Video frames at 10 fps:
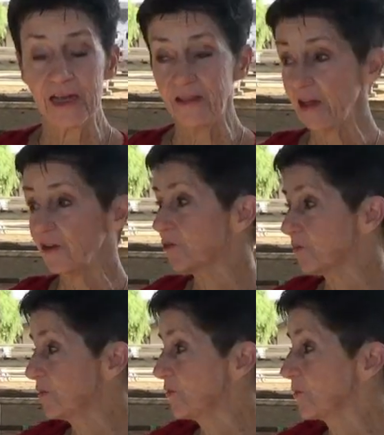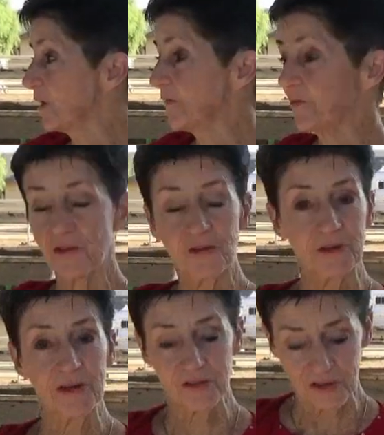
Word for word: And that is the reason we're having this race